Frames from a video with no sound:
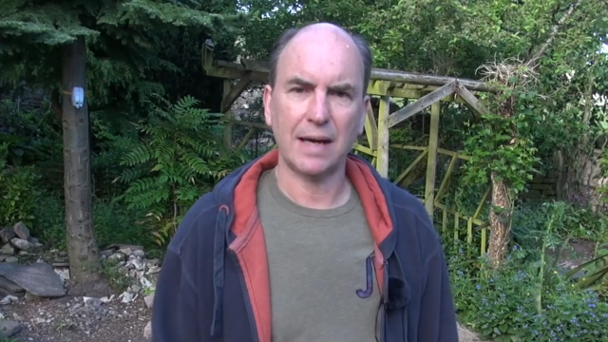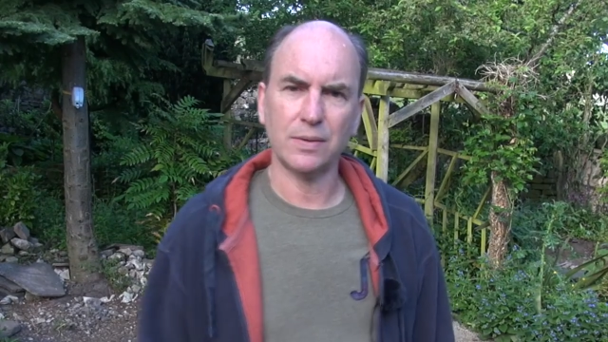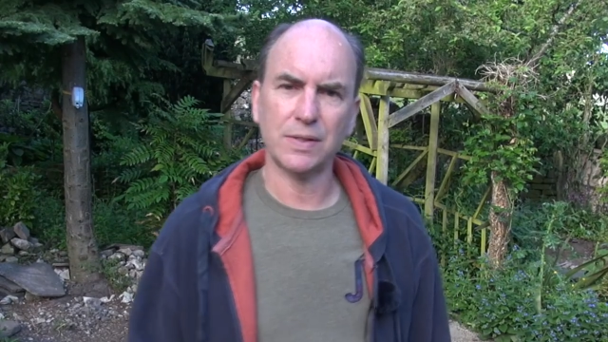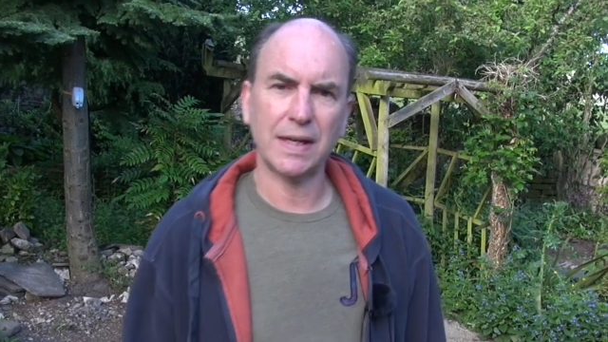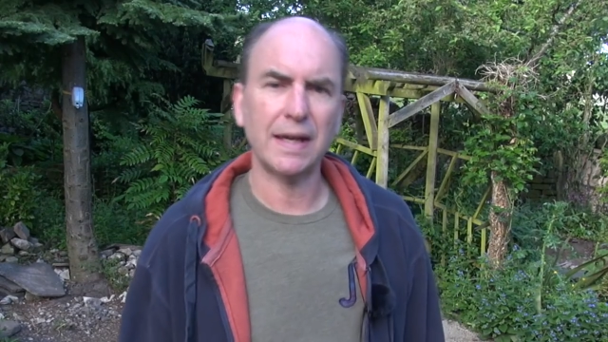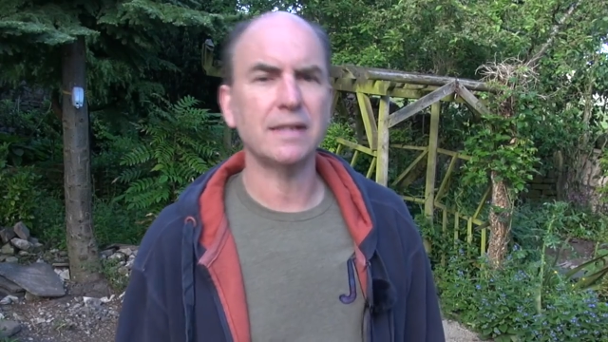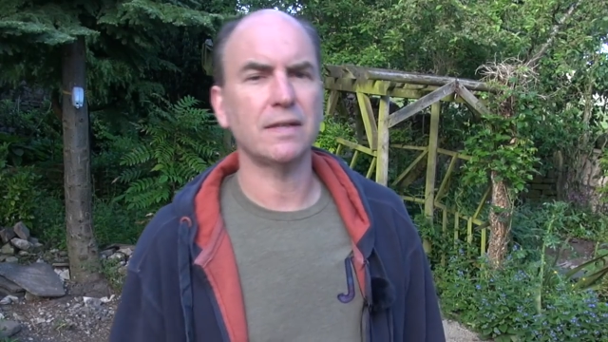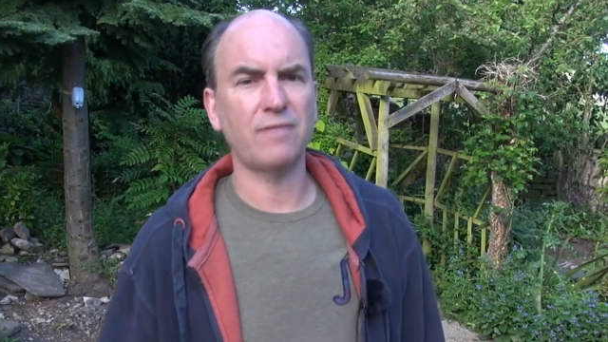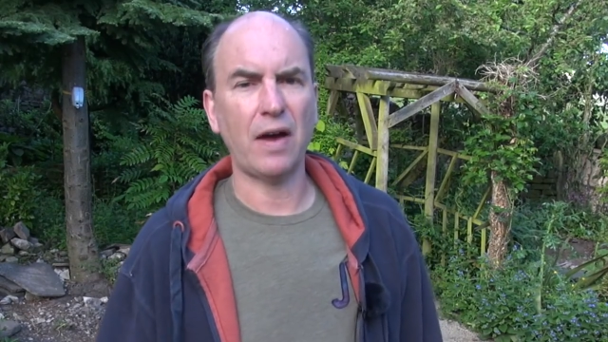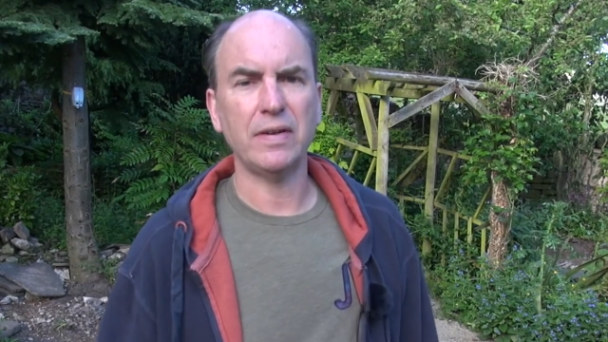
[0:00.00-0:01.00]
Dowsing
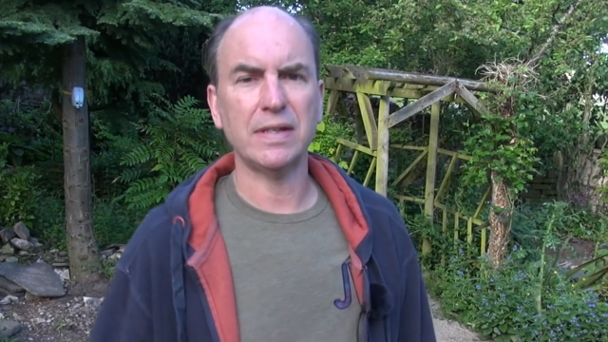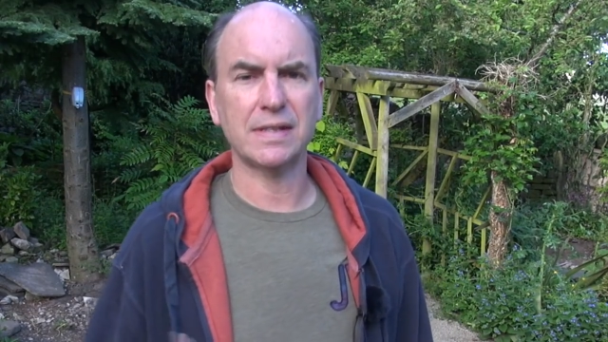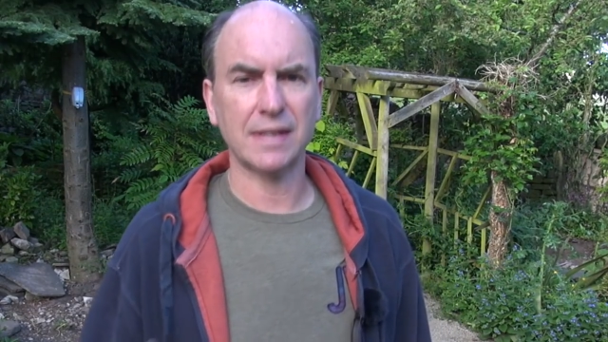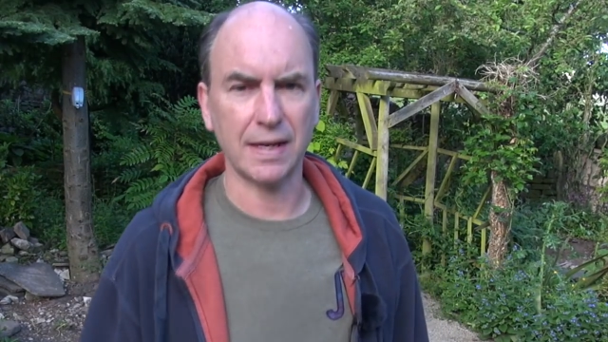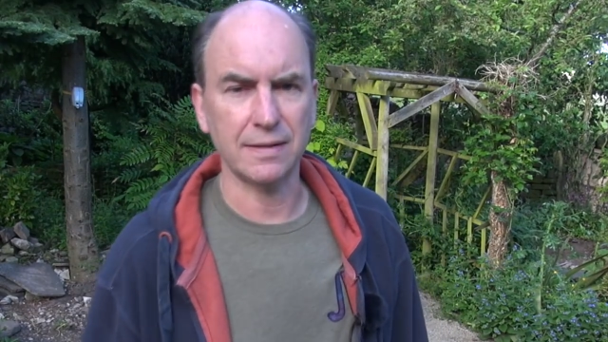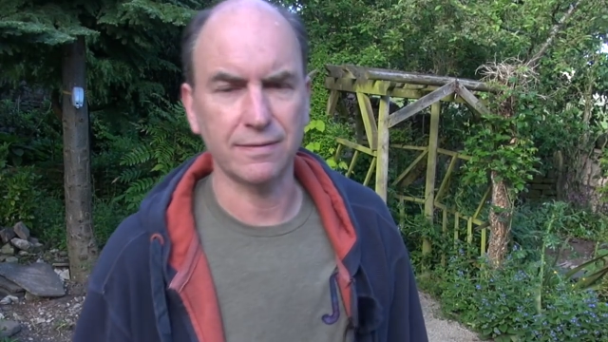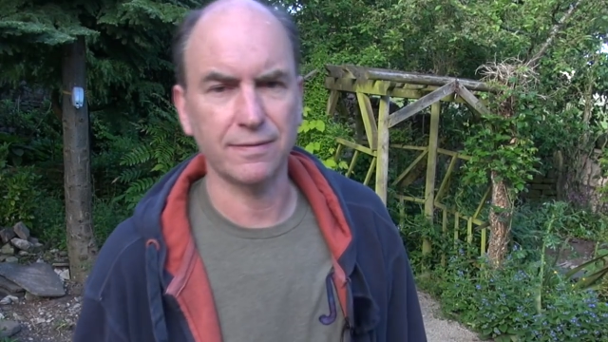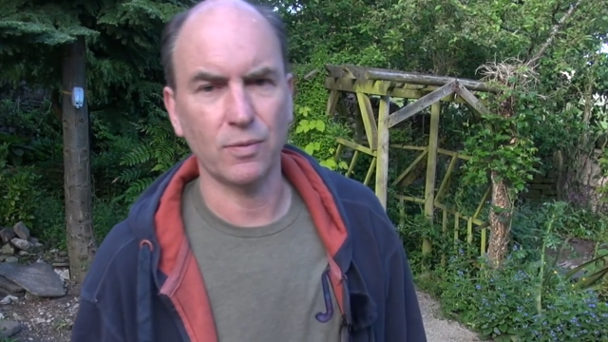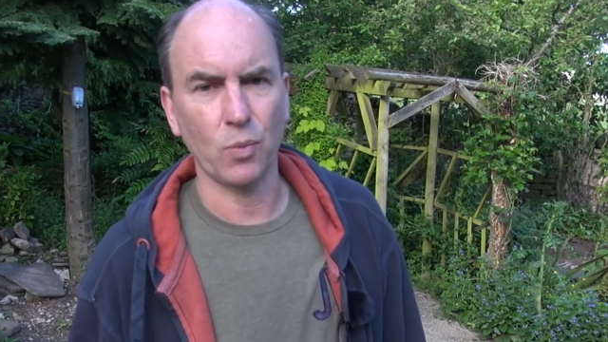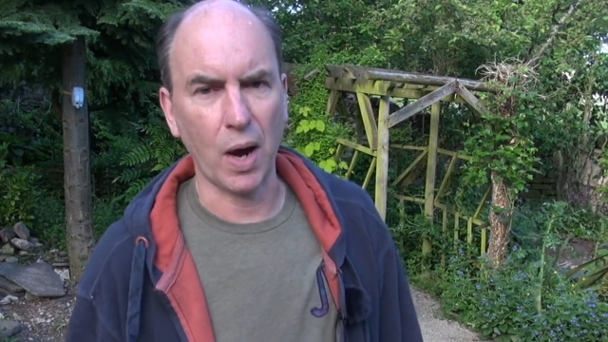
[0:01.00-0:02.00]
is a very safe
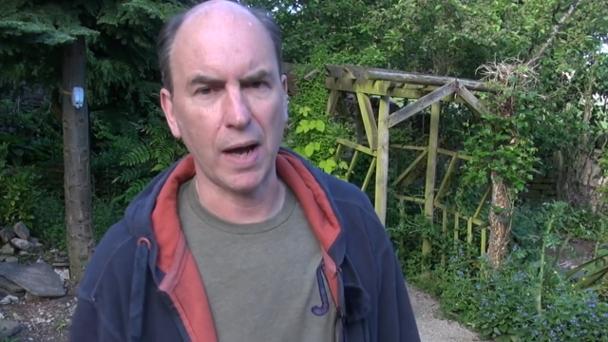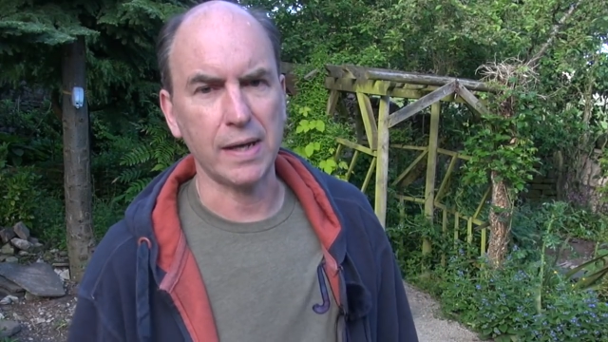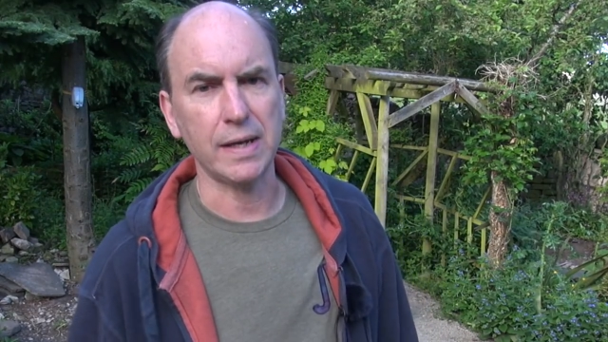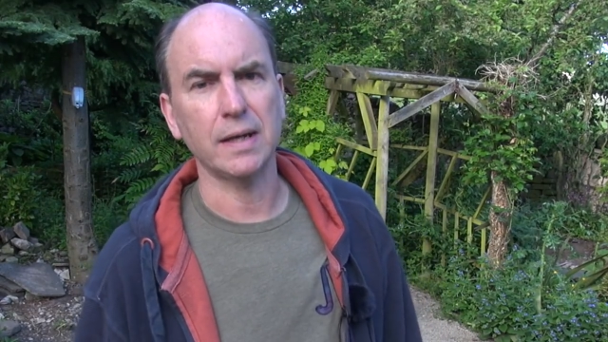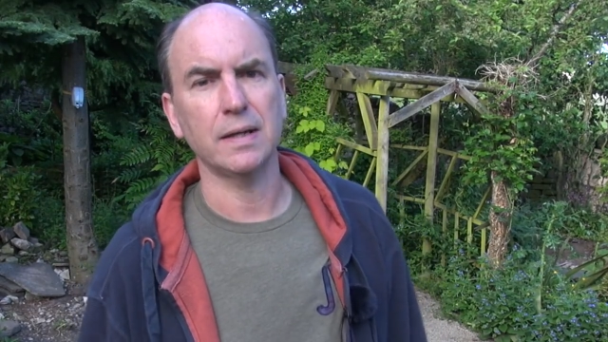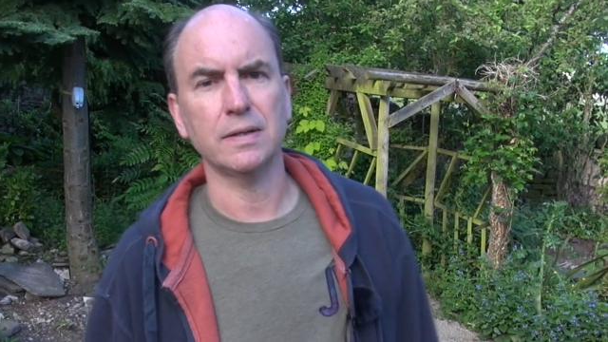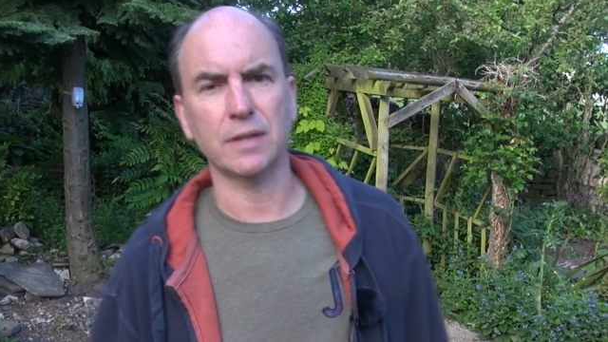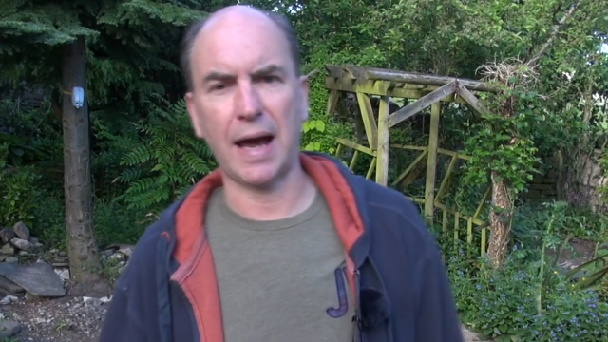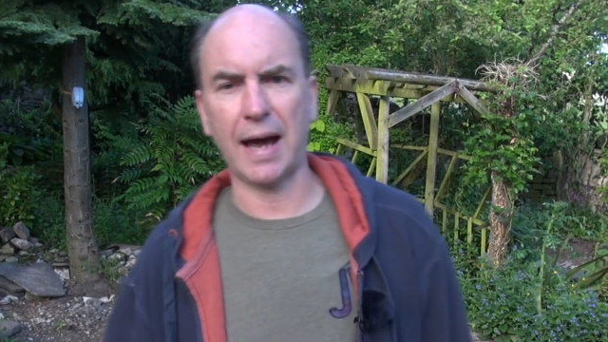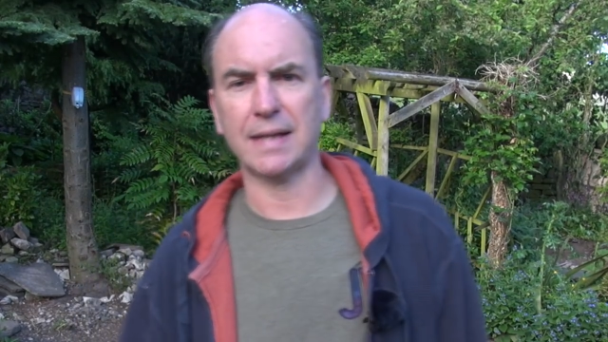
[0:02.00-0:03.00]
way
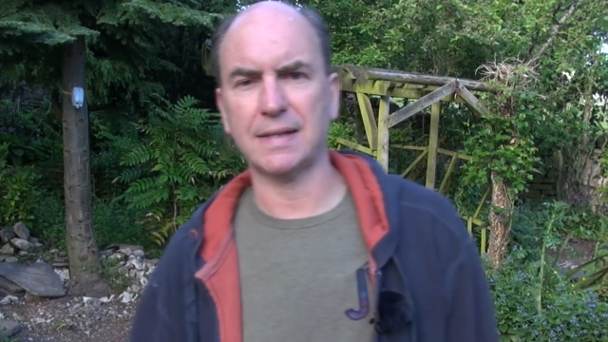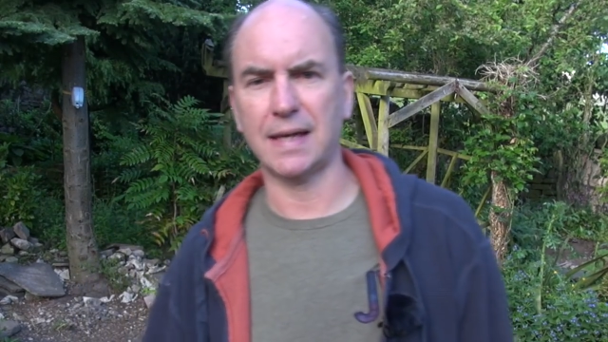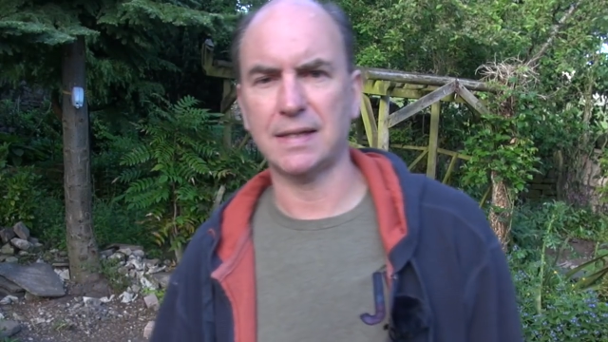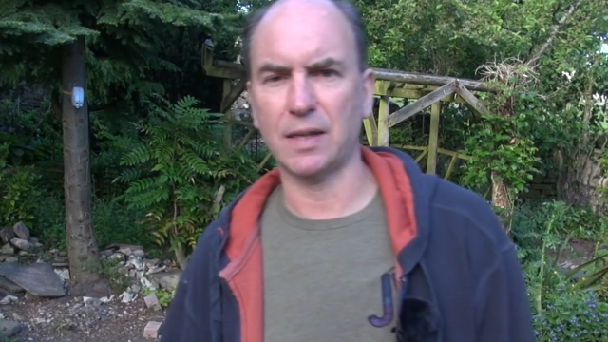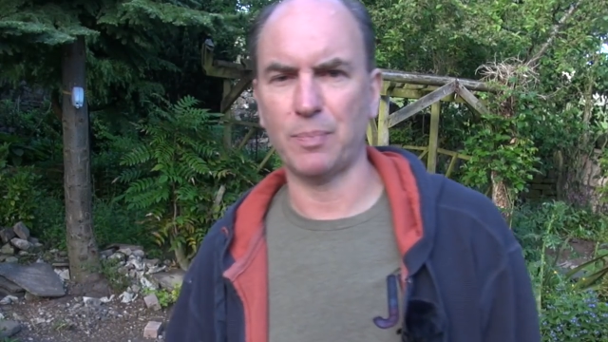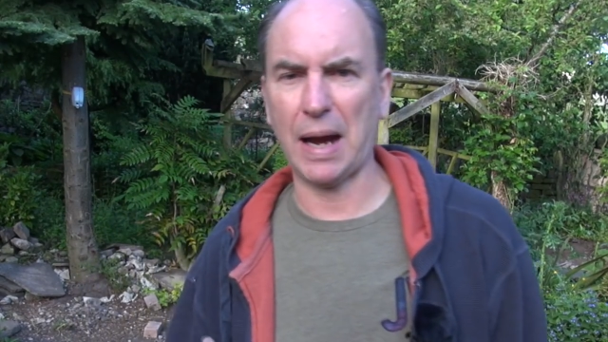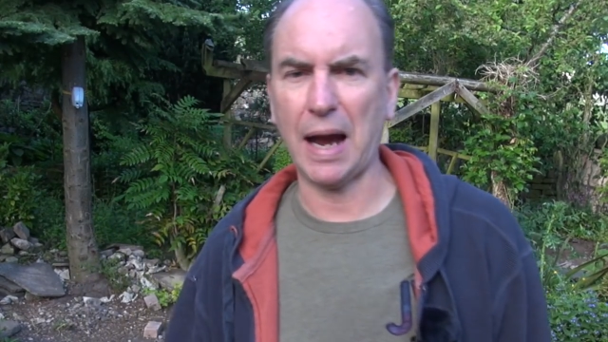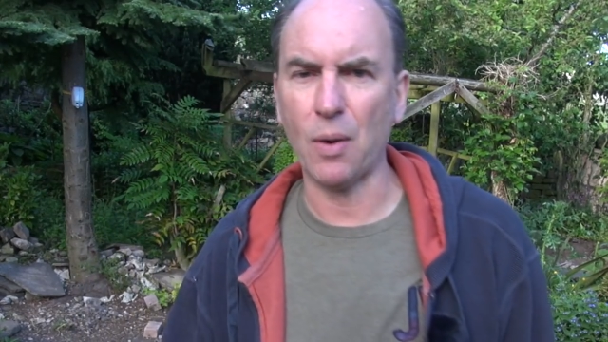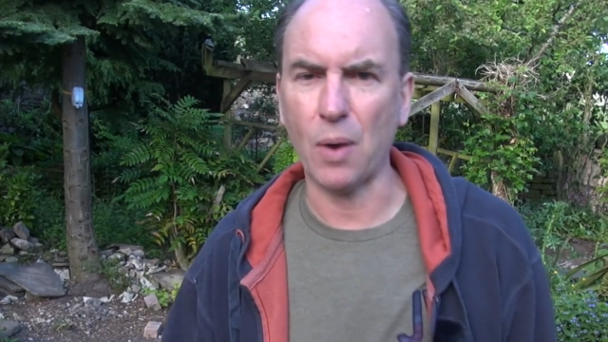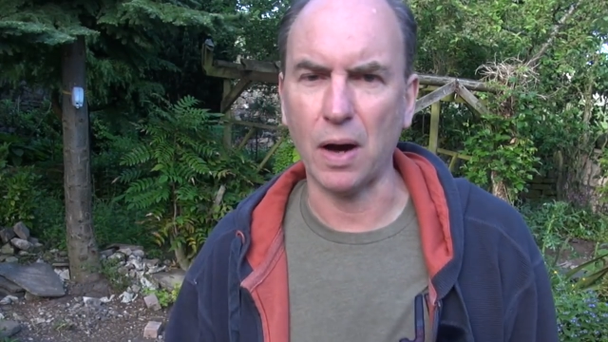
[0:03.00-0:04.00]
to access the
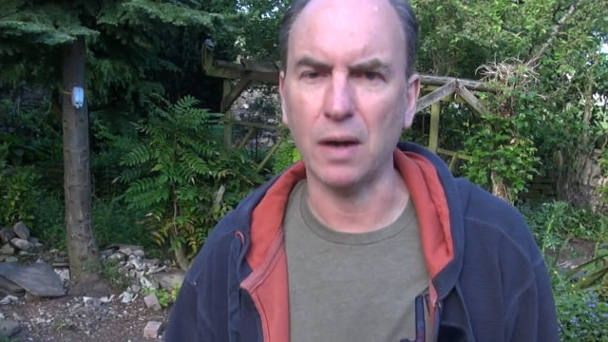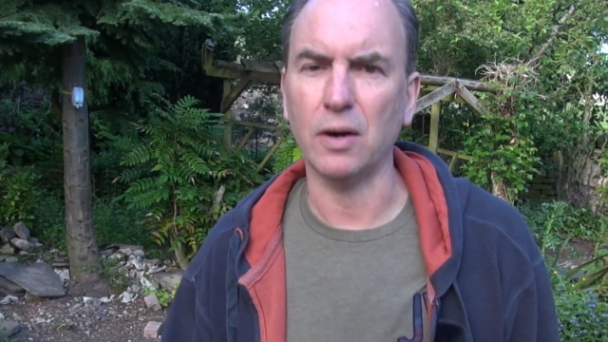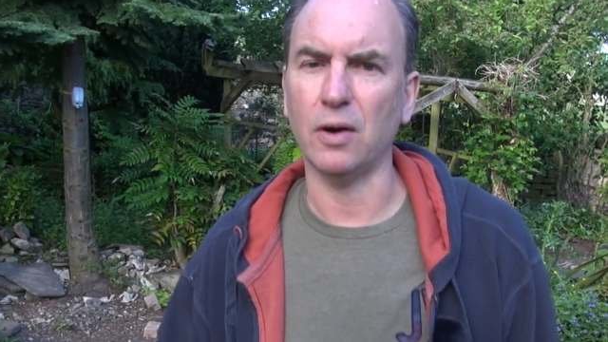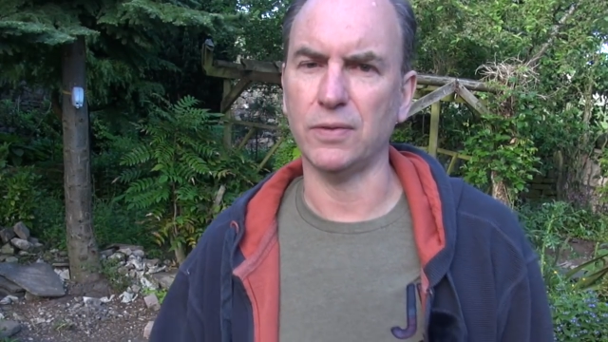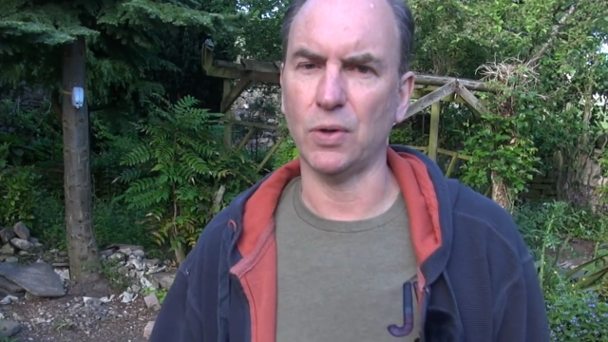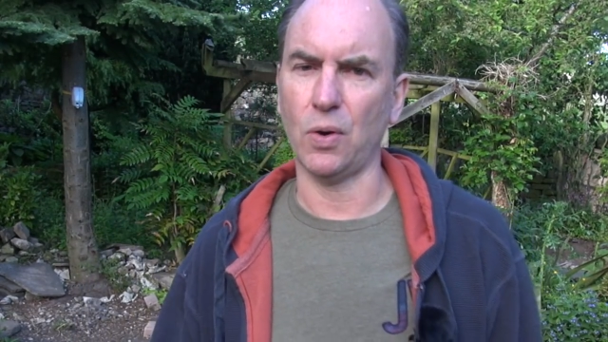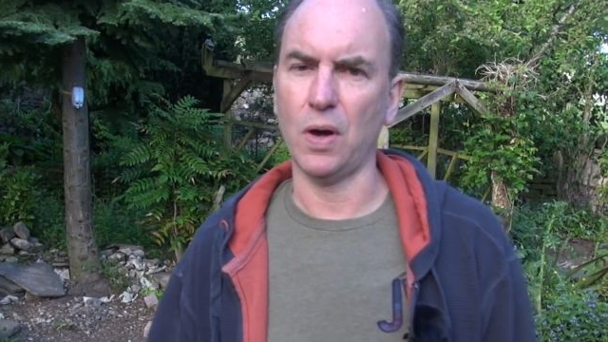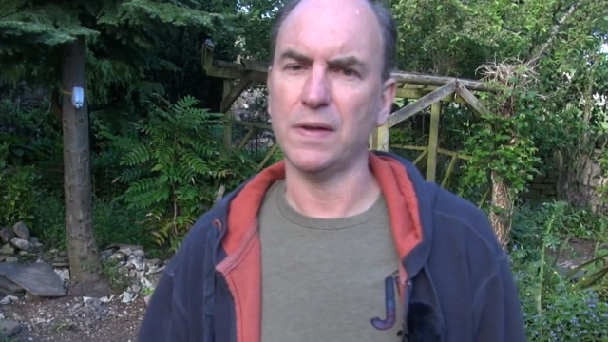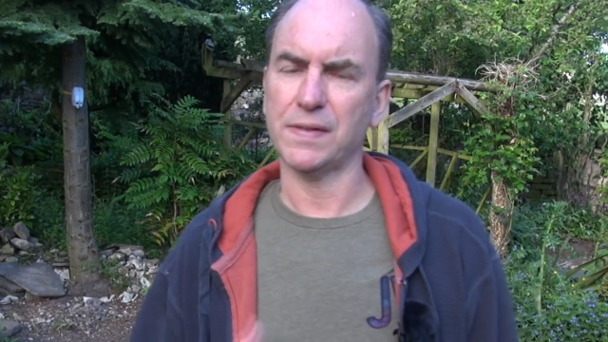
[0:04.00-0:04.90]
power of your